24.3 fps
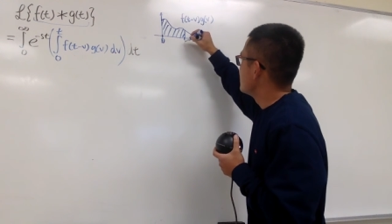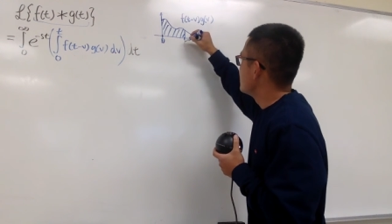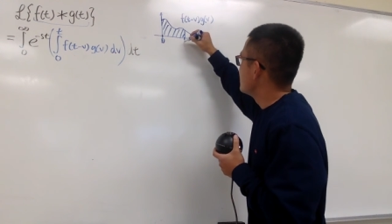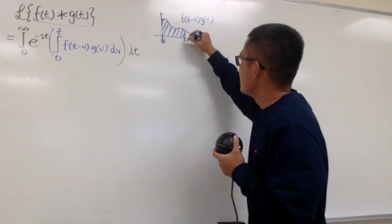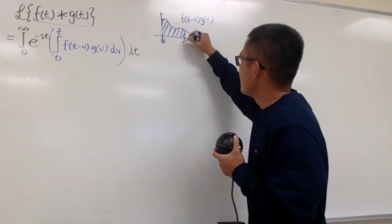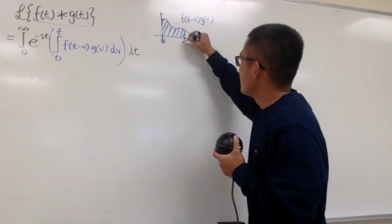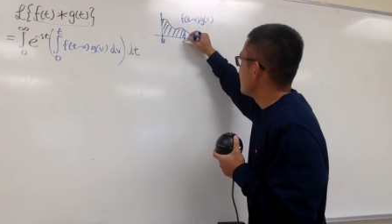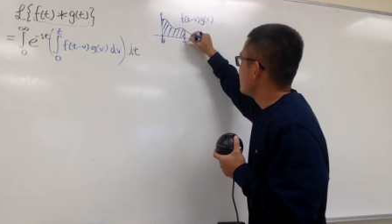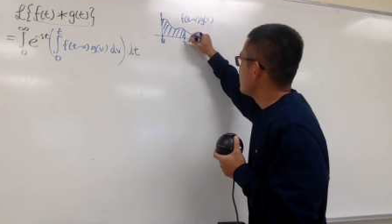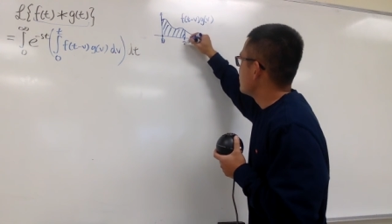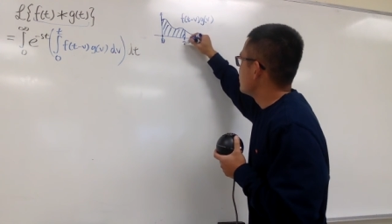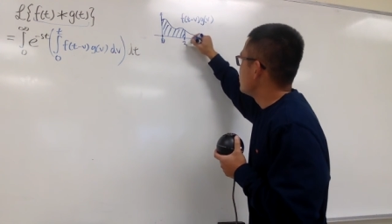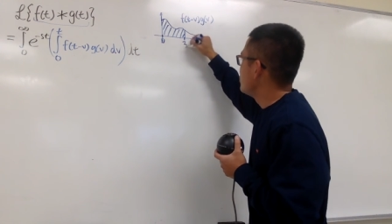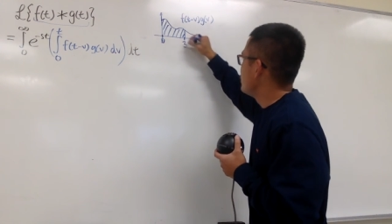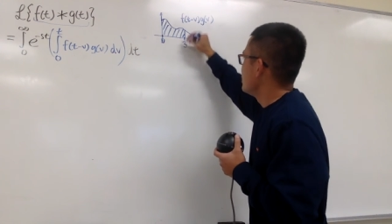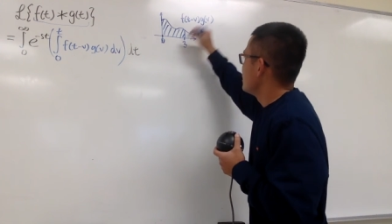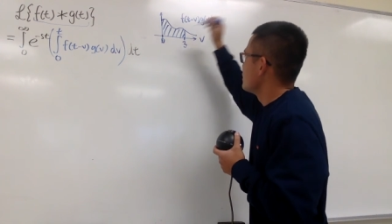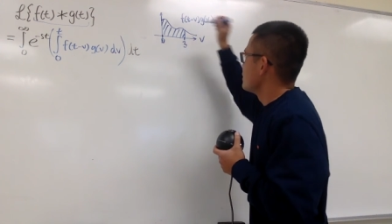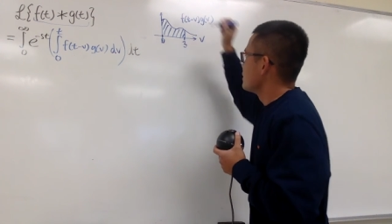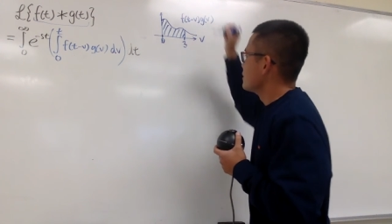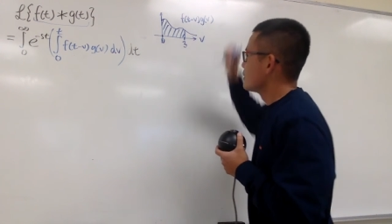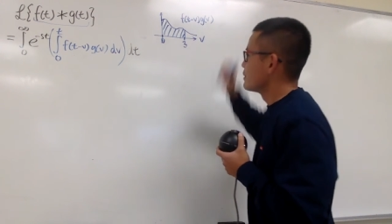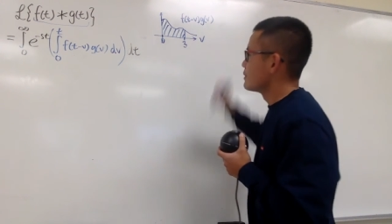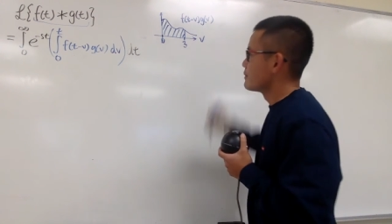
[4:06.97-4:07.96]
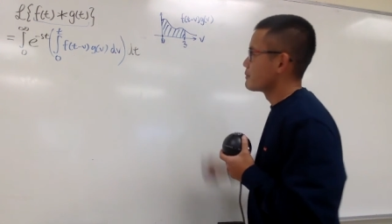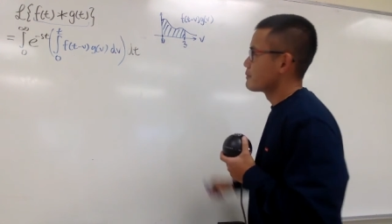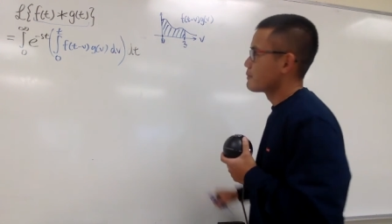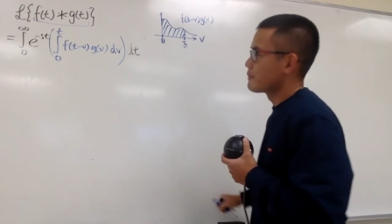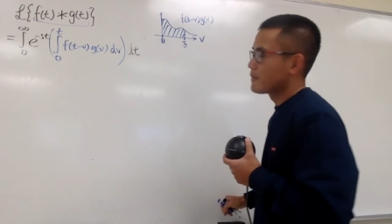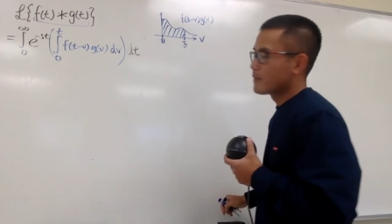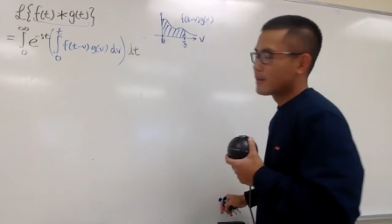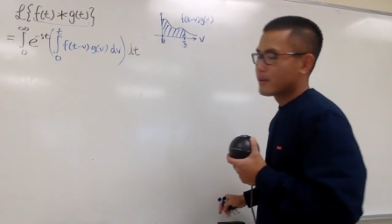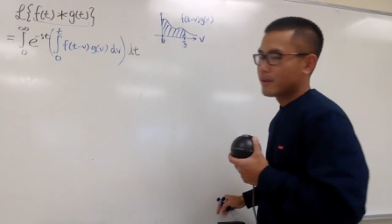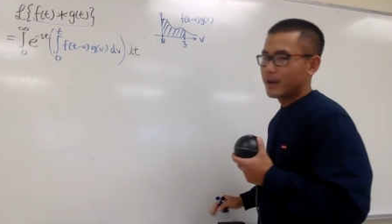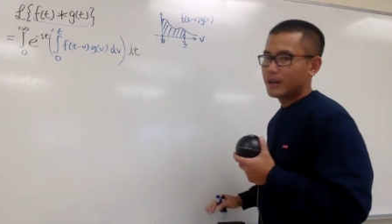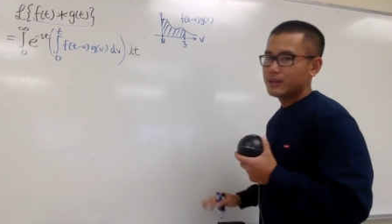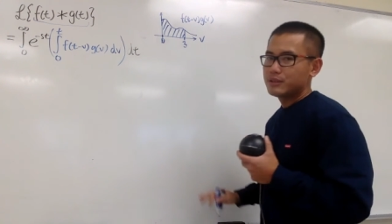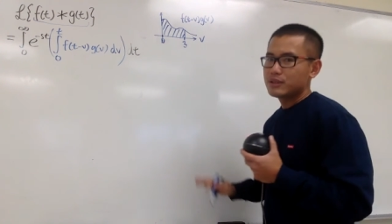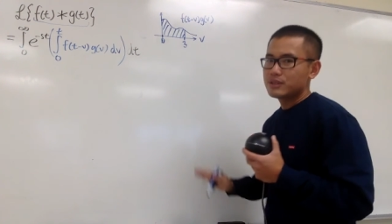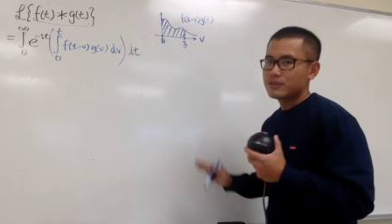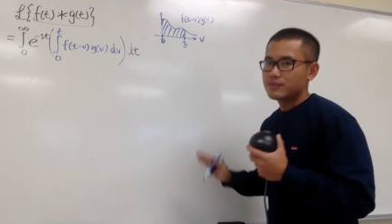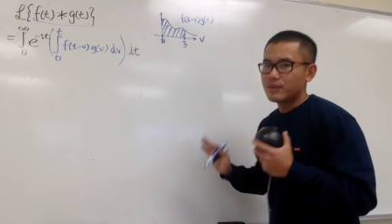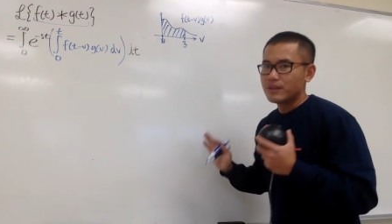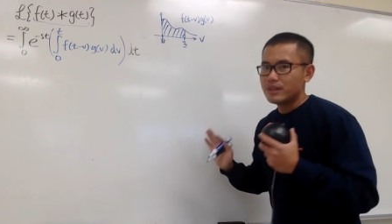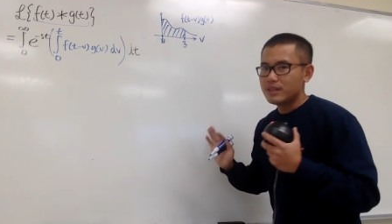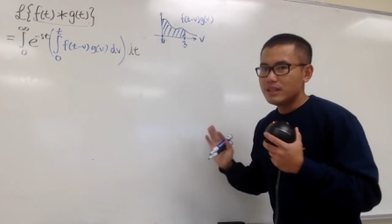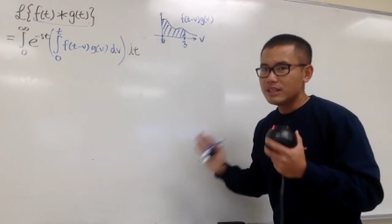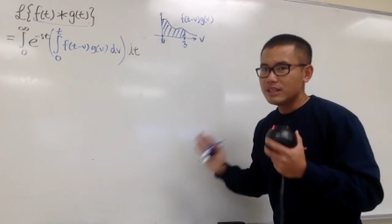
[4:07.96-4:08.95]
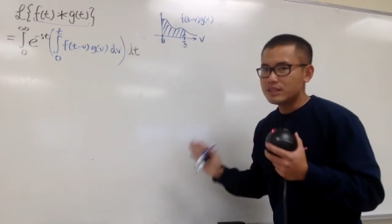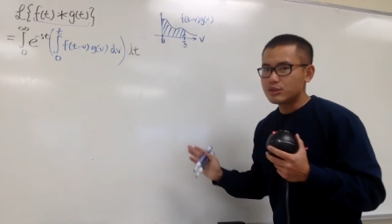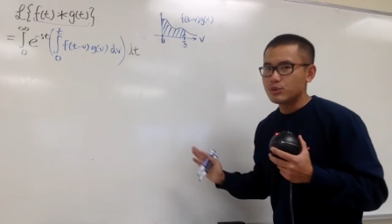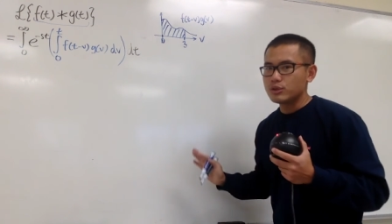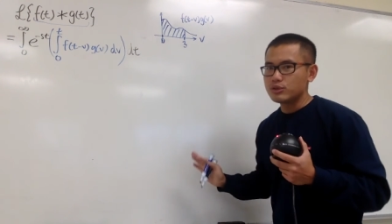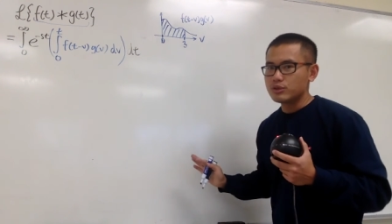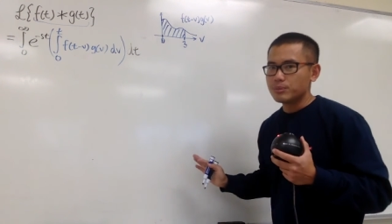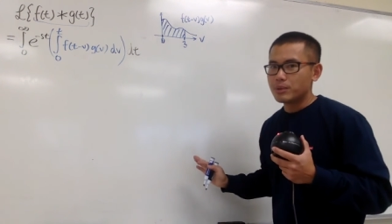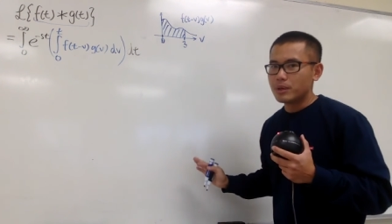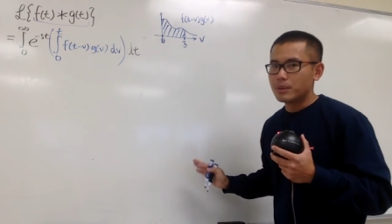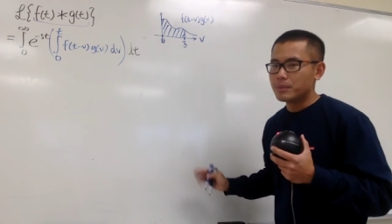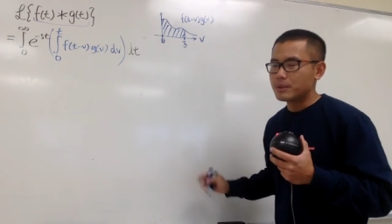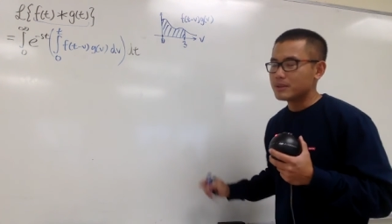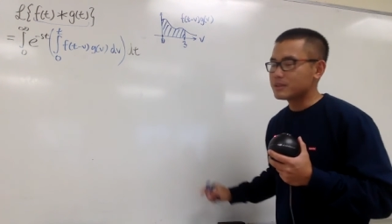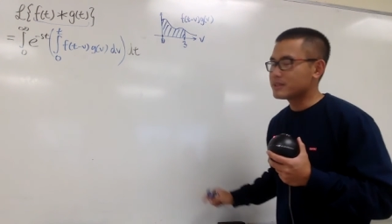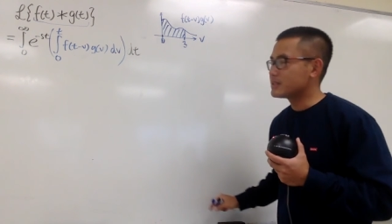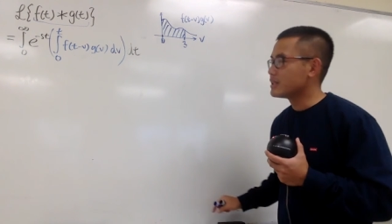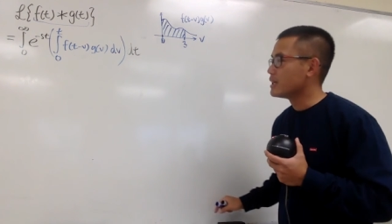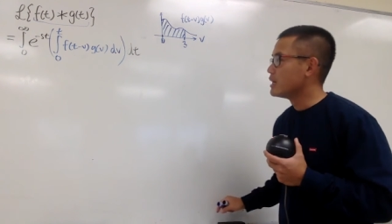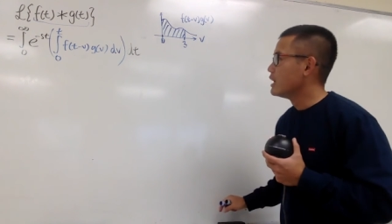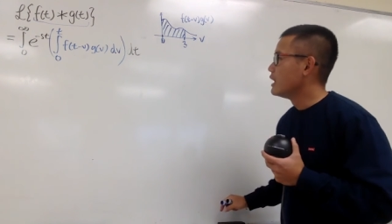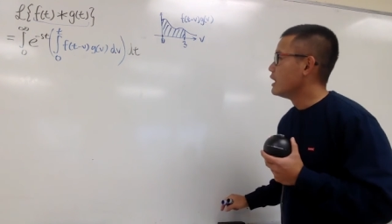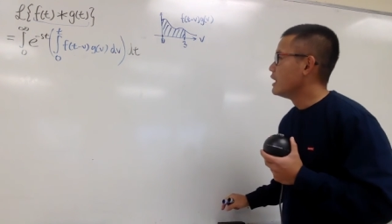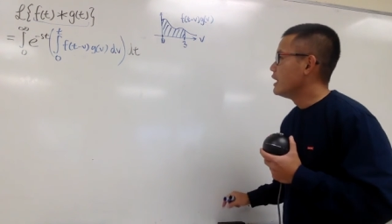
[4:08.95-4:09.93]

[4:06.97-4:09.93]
say three, right? Just for illustration purpose.